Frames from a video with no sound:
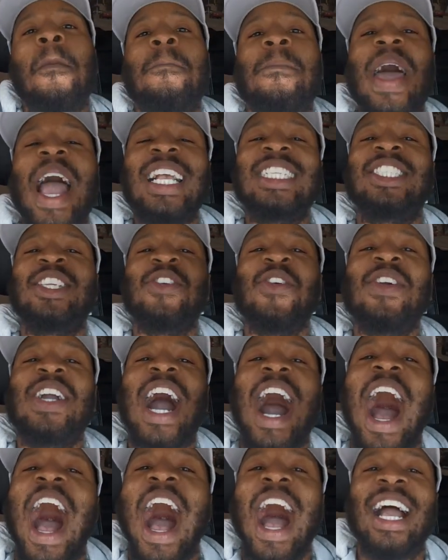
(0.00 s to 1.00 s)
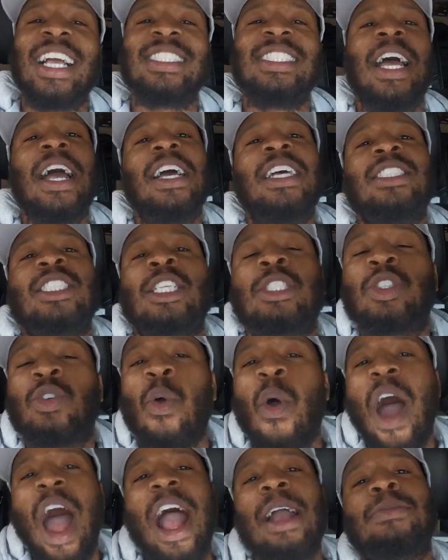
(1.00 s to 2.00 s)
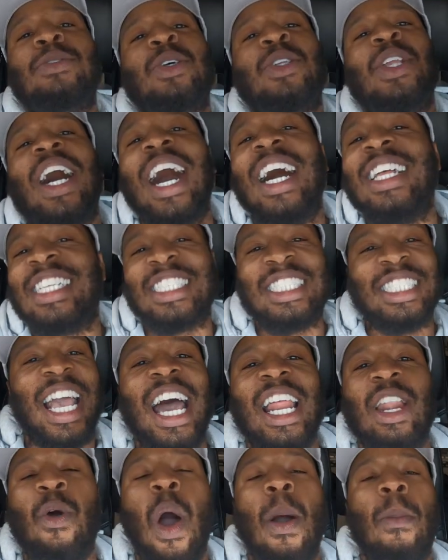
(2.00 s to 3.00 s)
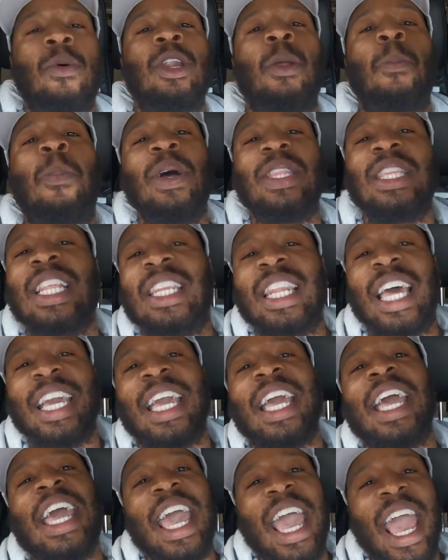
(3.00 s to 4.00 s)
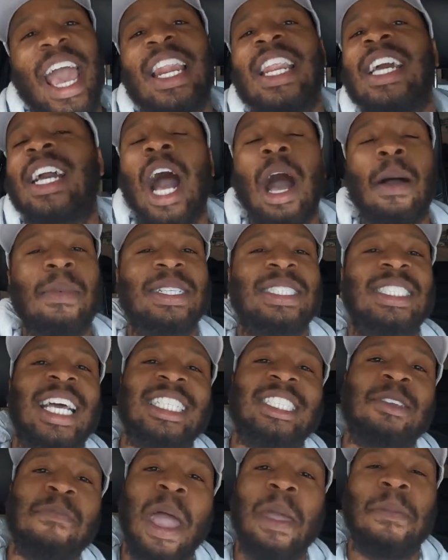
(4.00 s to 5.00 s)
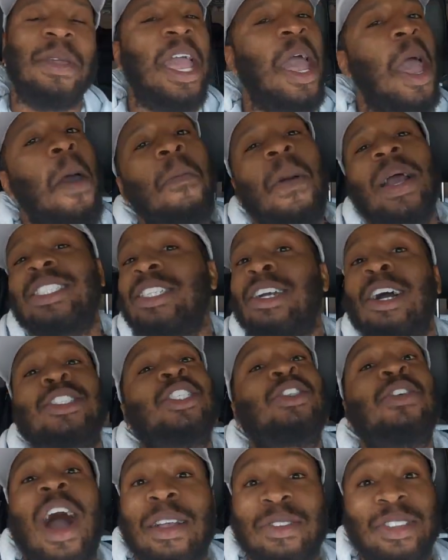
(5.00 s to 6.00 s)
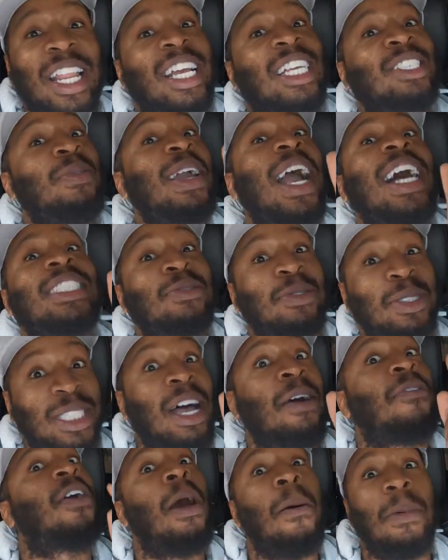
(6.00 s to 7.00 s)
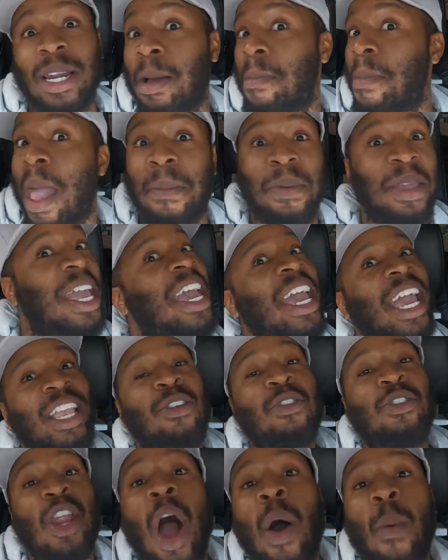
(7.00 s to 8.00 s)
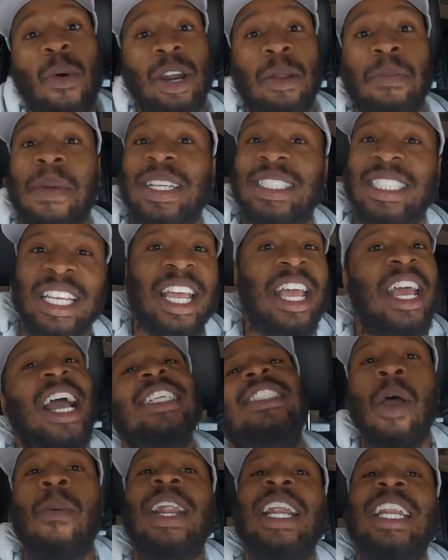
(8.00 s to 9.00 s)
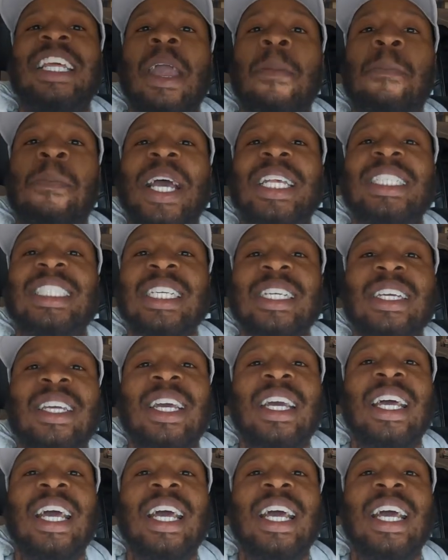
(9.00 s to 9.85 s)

Make sure you guys subscribe to the other channel. I'm gonna put the link in the comment section, baby. Make sure you go subscribe to that because we got some stuff coming up, baby. You don't wanna miss it. Y'all ready to get busy?